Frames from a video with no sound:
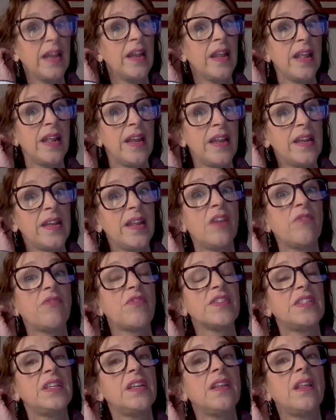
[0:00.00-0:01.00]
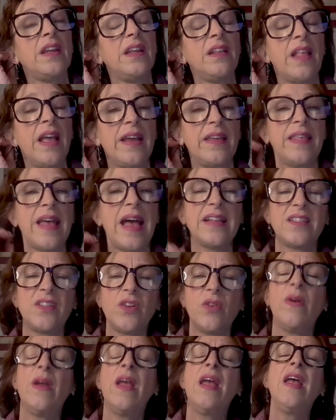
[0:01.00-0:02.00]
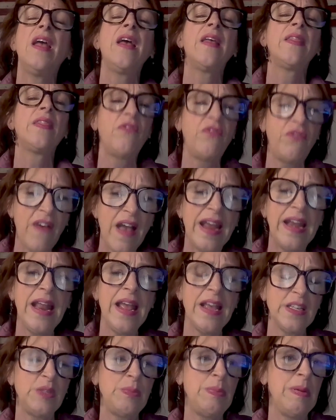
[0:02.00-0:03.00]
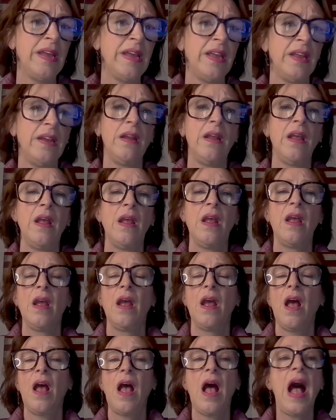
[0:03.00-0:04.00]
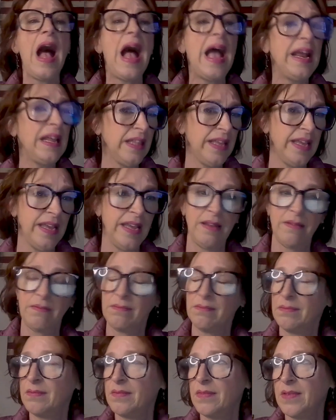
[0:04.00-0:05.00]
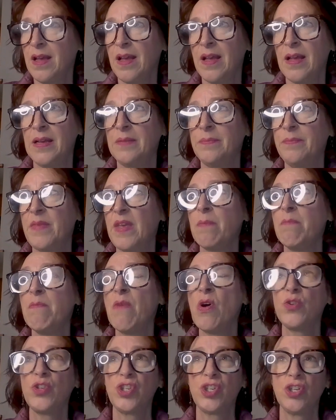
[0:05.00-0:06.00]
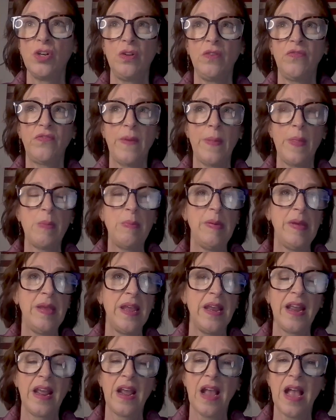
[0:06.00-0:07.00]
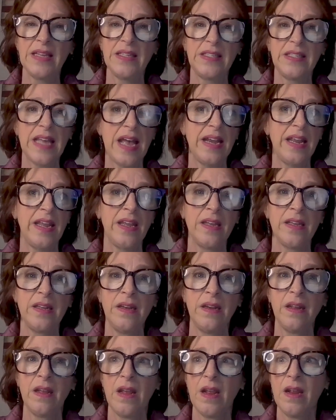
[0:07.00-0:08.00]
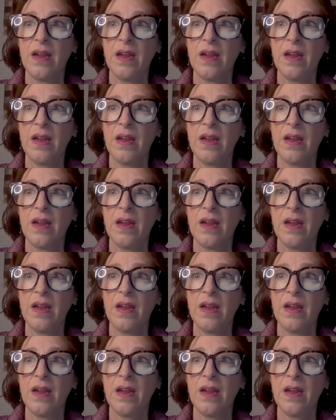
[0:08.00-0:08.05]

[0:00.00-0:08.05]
in a facility like that. So the fight has been highly, emotional from the beginning. I sat in,